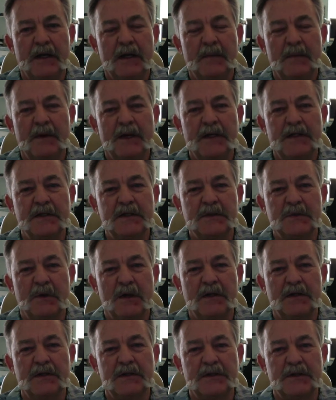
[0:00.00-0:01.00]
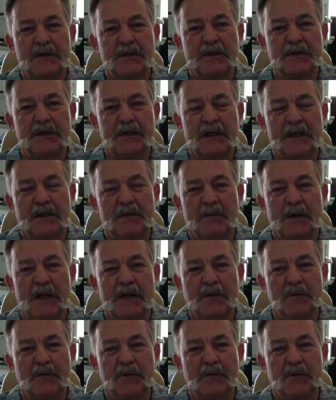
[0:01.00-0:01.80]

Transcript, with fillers: But I just wanted to show, tell you about a